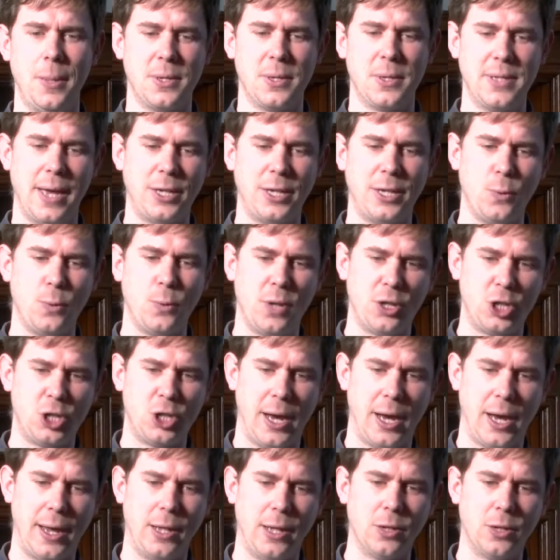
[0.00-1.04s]
Because actually what a
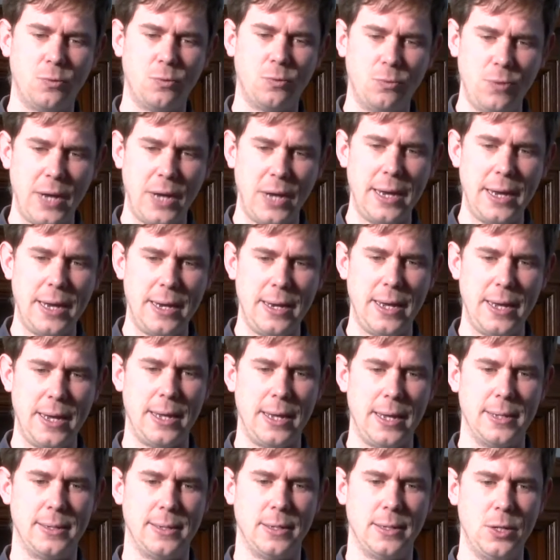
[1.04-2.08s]
child really
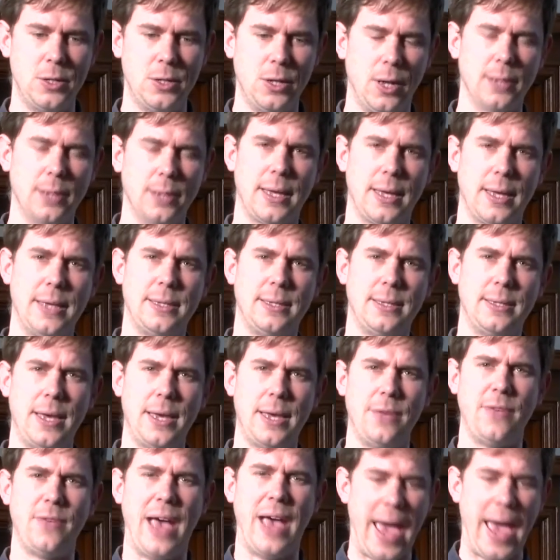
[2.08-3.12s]
needs is not a
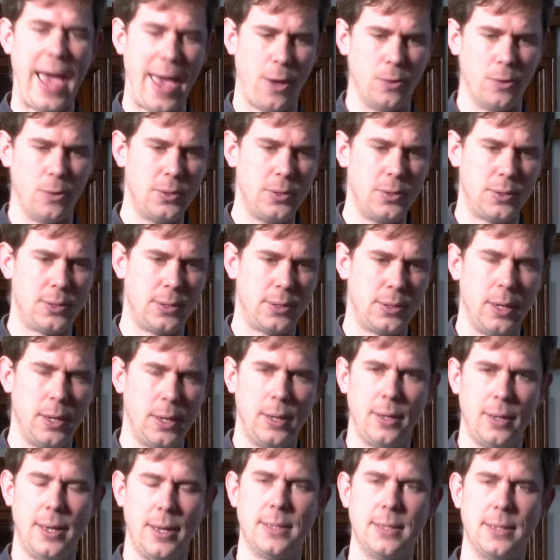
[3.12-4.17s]
safe house,
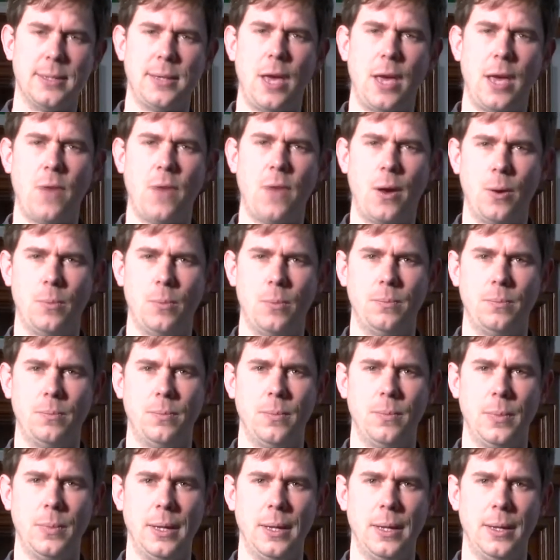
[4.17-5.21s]
it's a safe home.
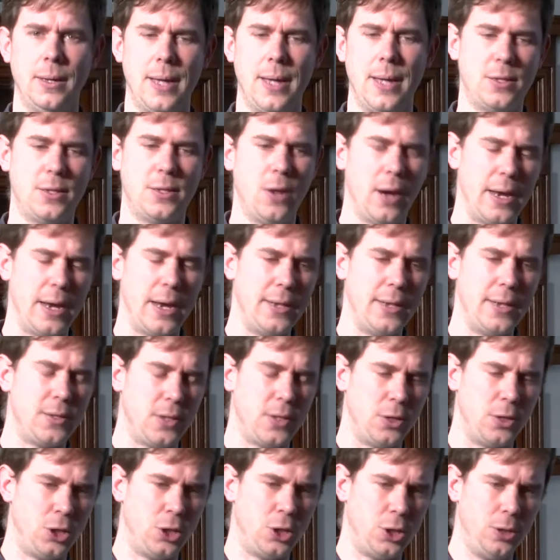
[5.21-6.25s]
It's not an
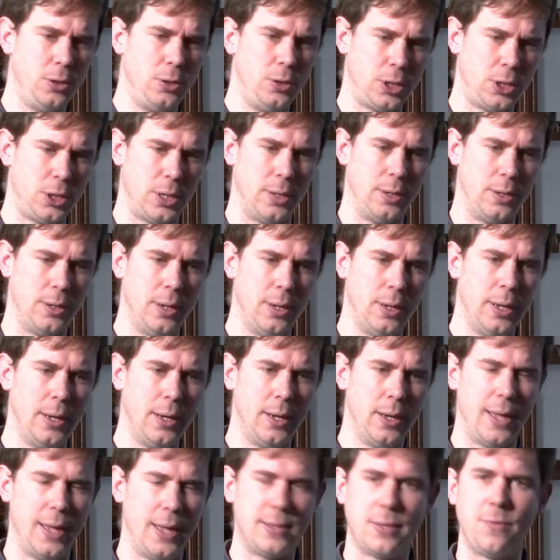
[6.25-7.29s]
institution,
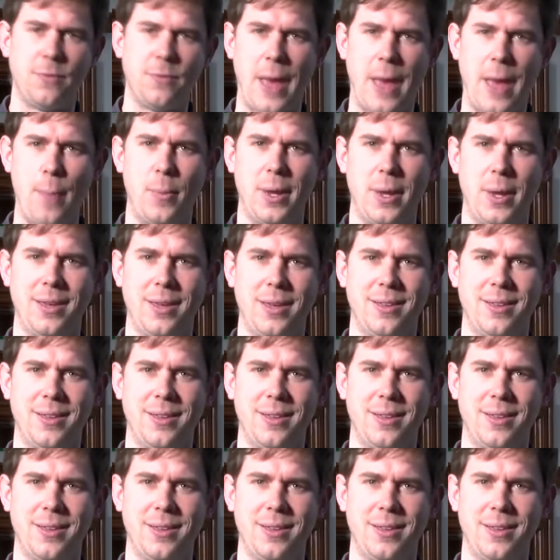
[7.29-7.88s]
it's a family.